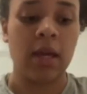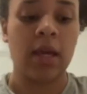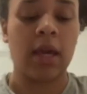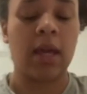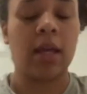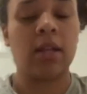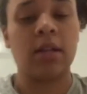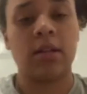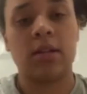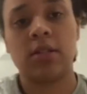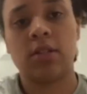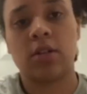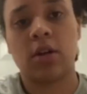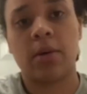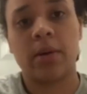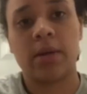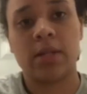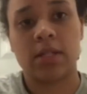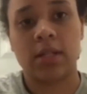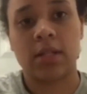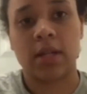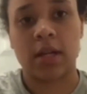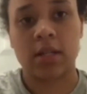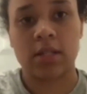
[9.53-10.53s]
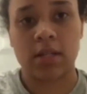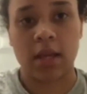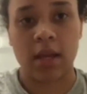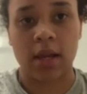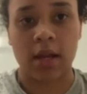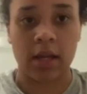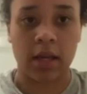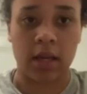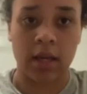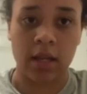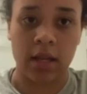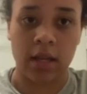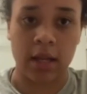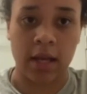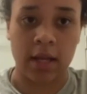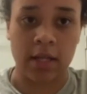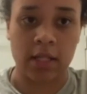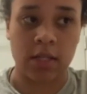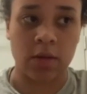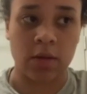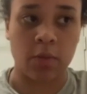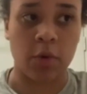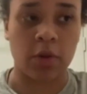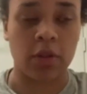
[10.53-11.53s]
and it is always nice to kind of
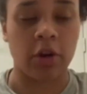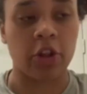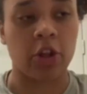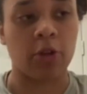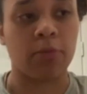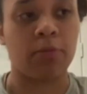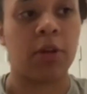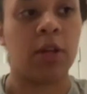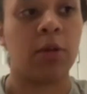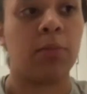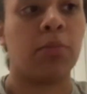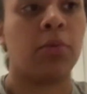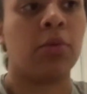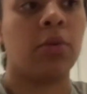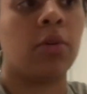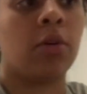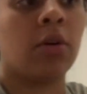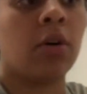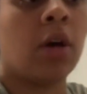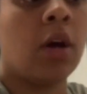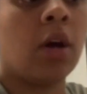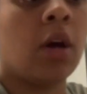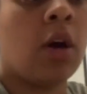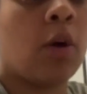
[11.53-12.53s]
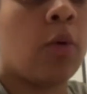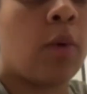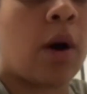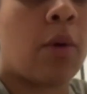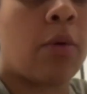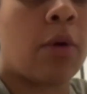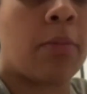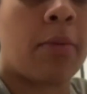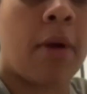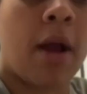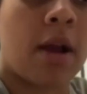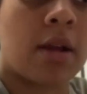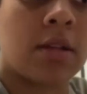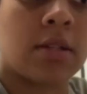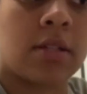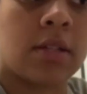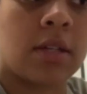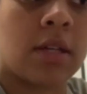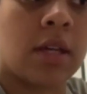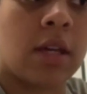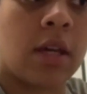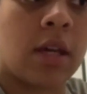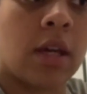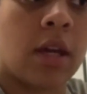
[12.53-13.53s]
connect with other people while we're
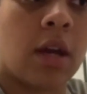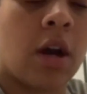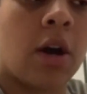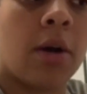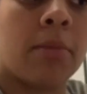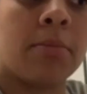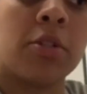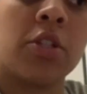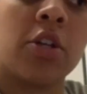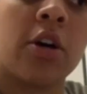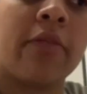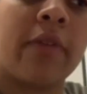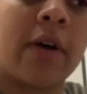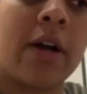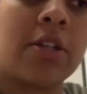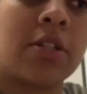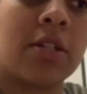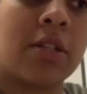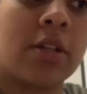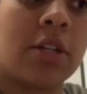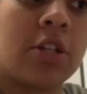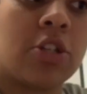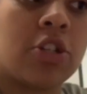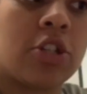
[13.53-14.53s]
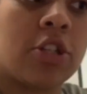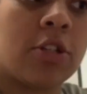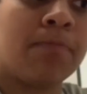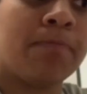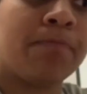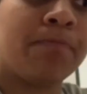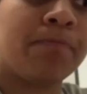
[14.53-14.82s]
practicing self-isolation.